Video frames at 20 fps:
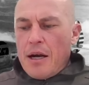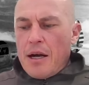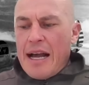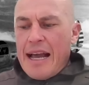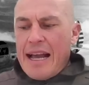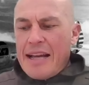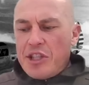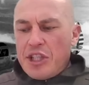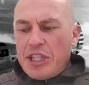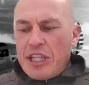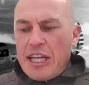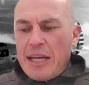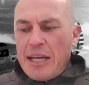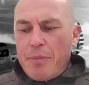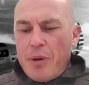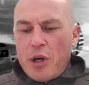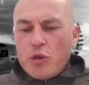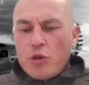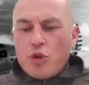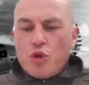I had to
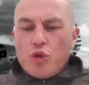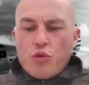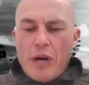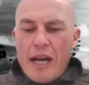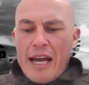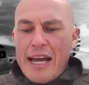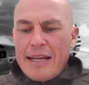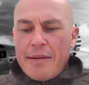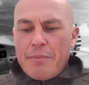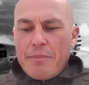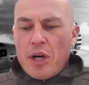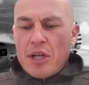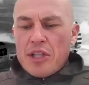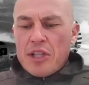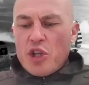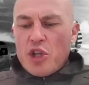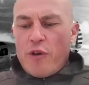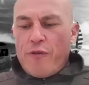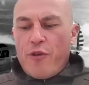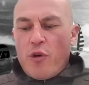keep on dragging
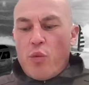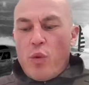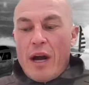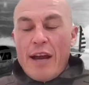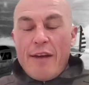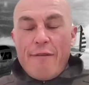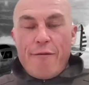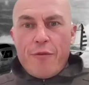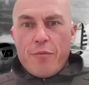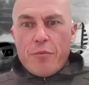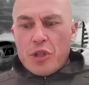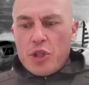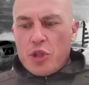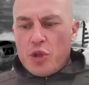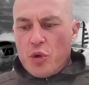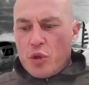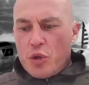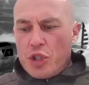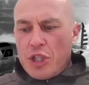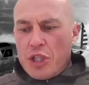myself away from the
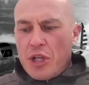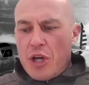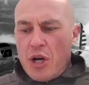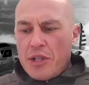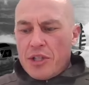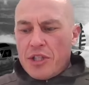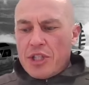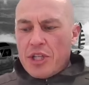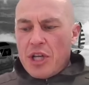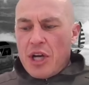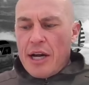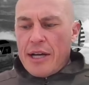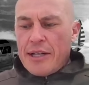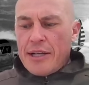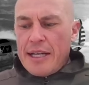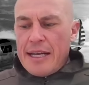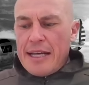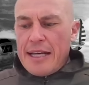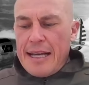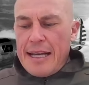scorching hot
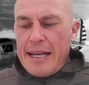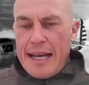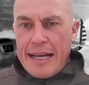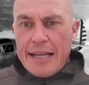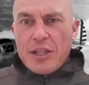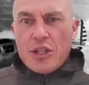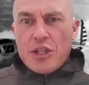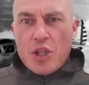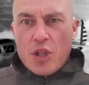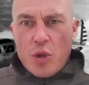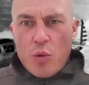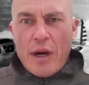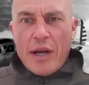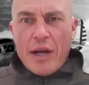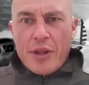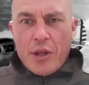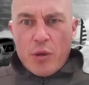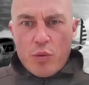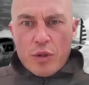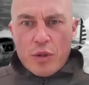side into the
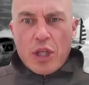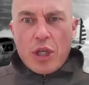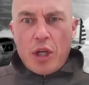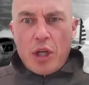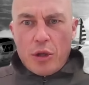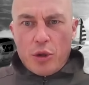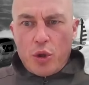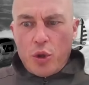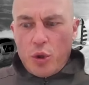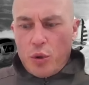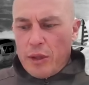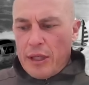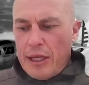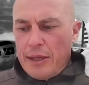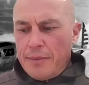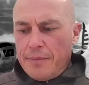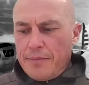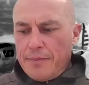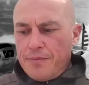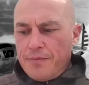one that was a lot
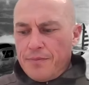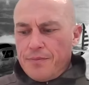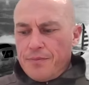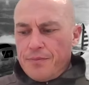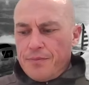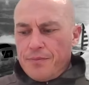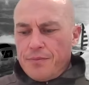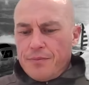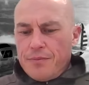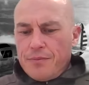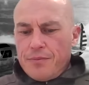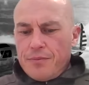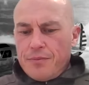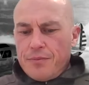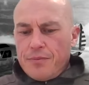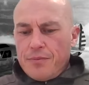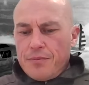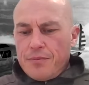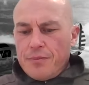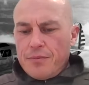cooler.
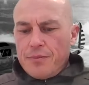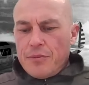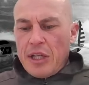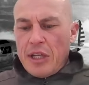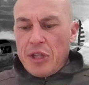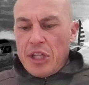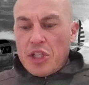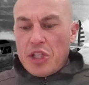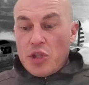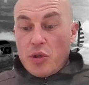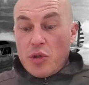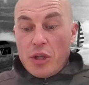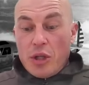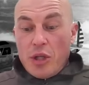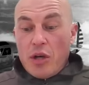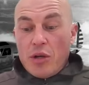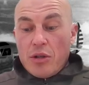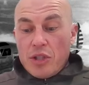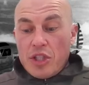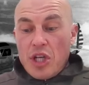And this took a
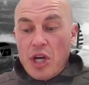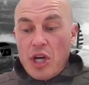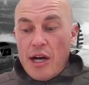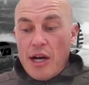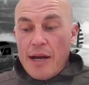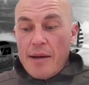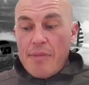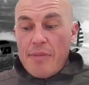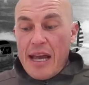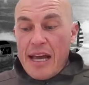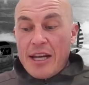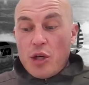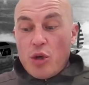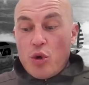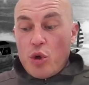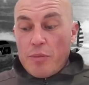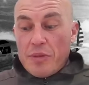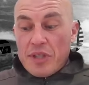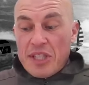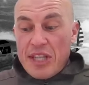long time and
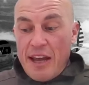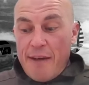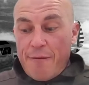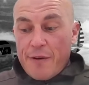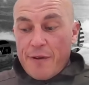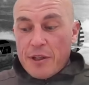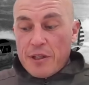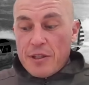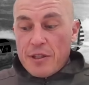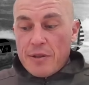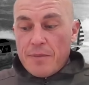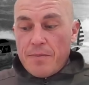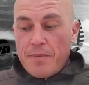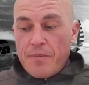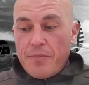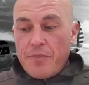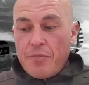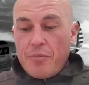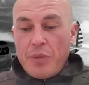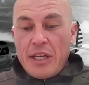enormous effort,
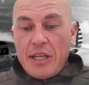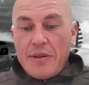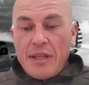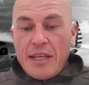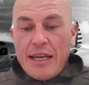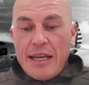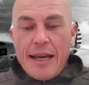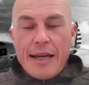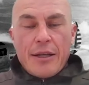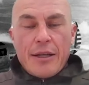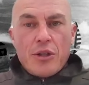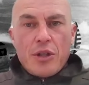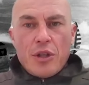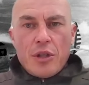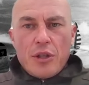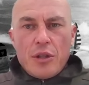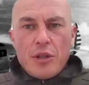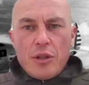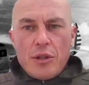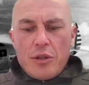but in the end,
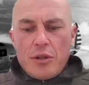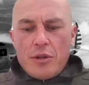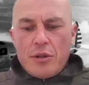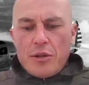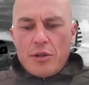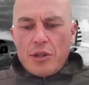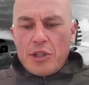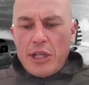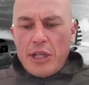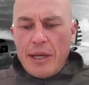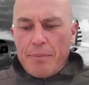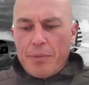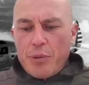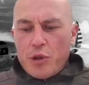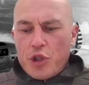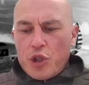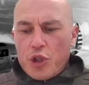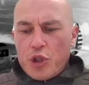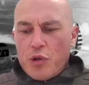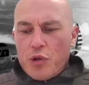the
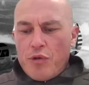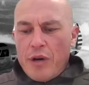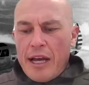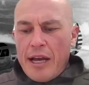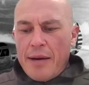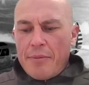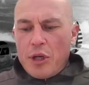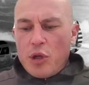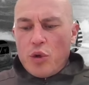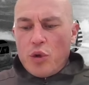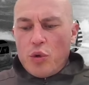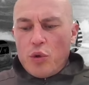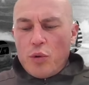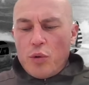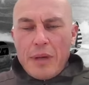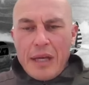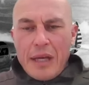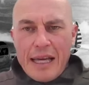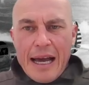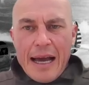temperature around me
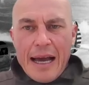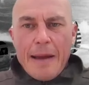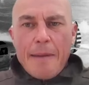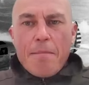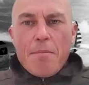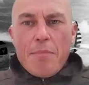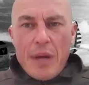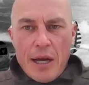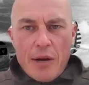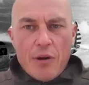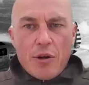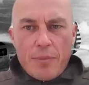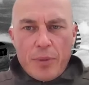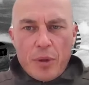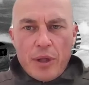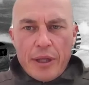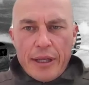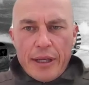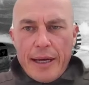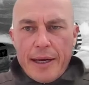all became
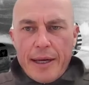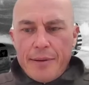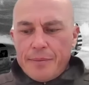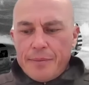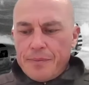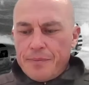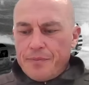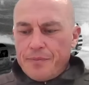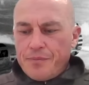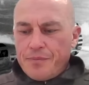bearable again.